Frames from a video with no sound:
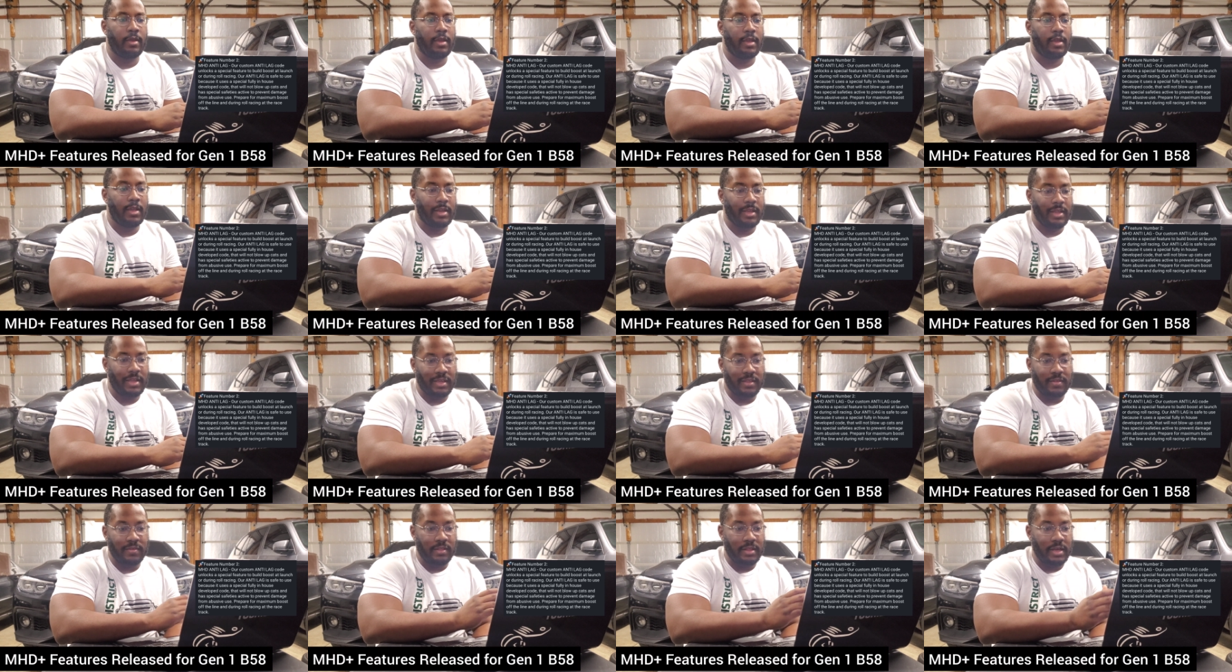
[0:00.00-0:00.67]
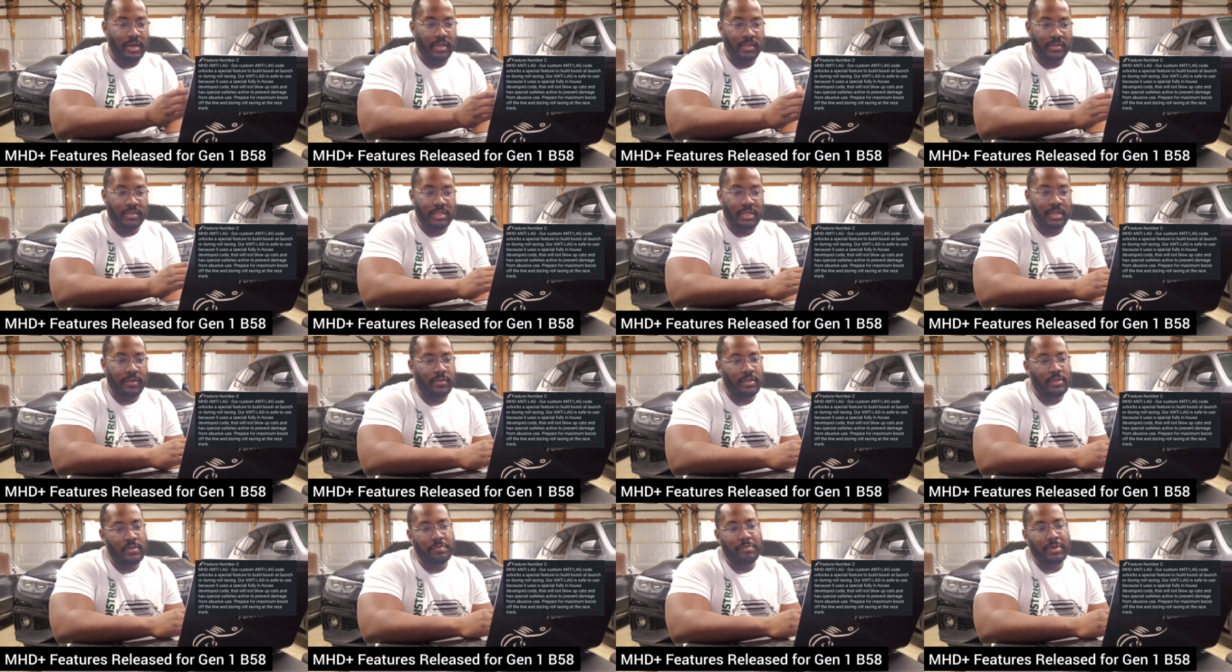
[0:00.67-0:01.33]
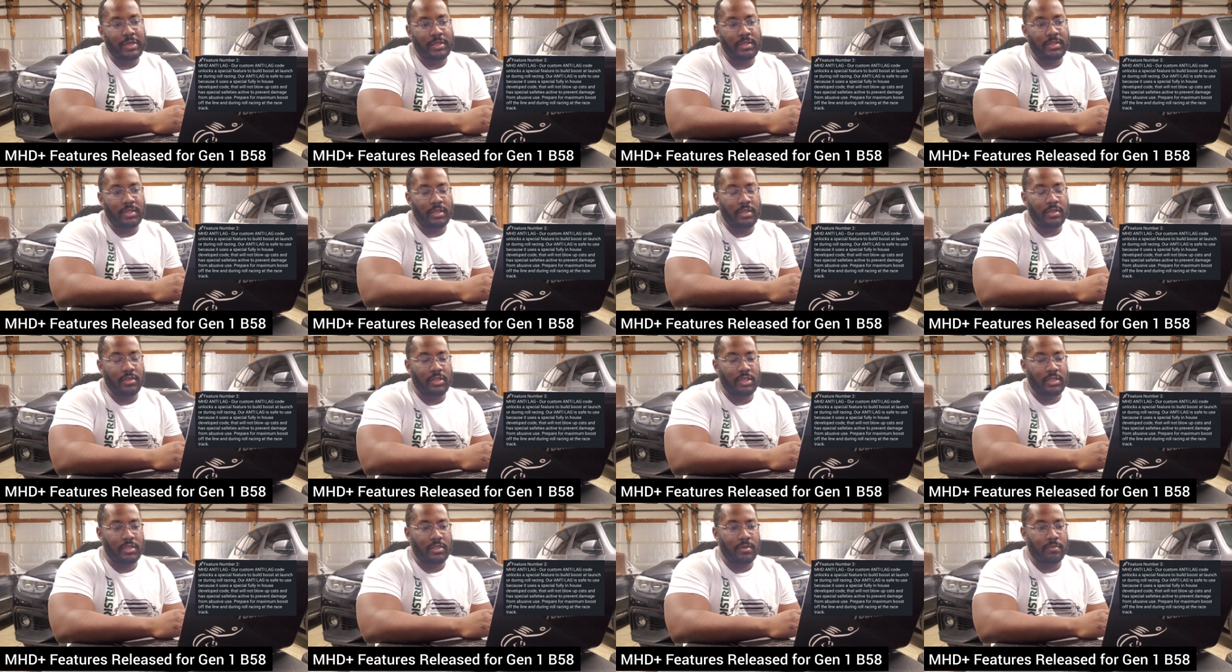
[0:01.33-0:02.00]
and it has a lot of safeties built
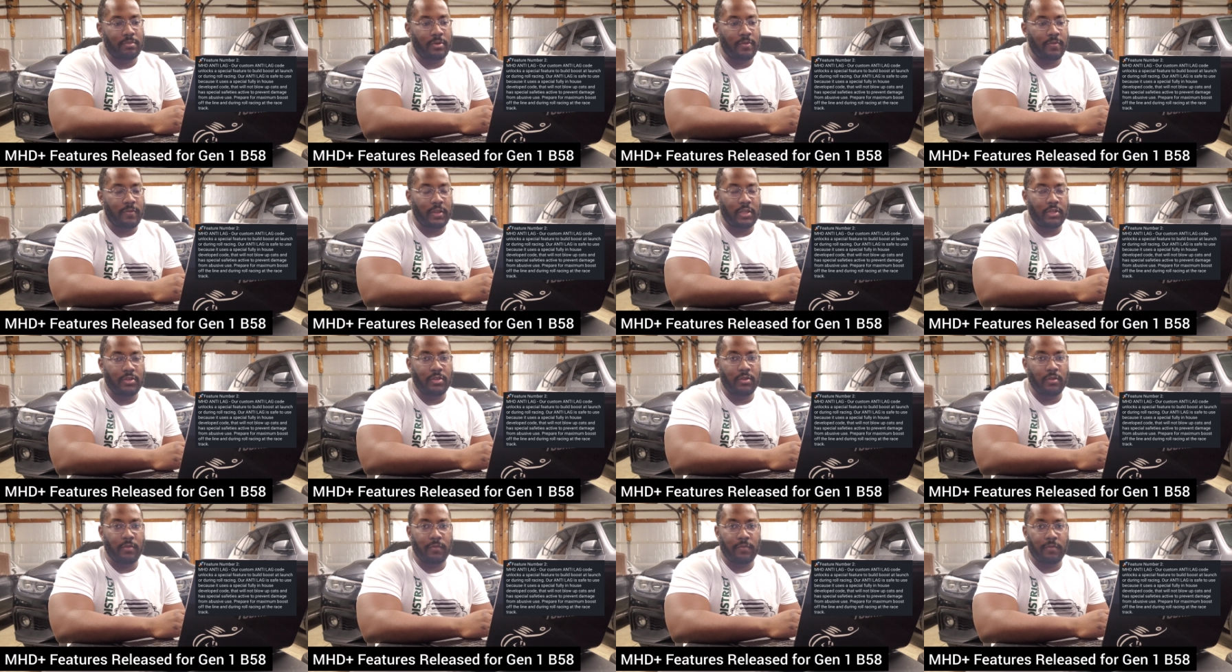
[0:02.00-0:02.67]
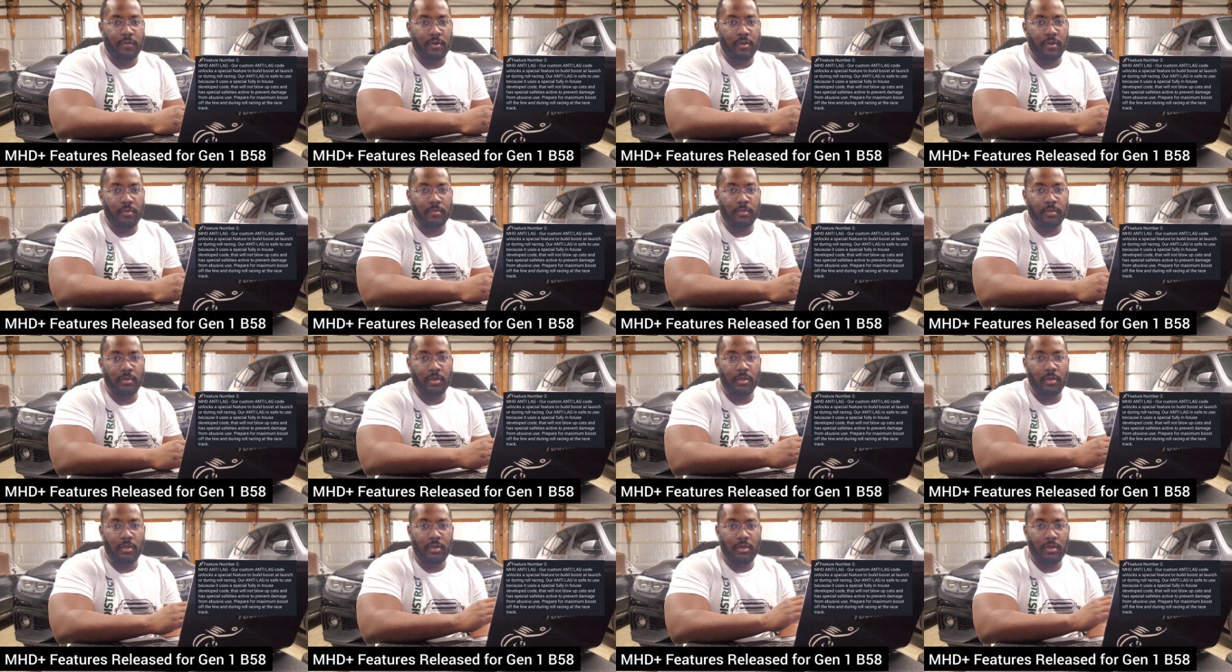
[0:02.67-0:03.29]
in just to prevent you from,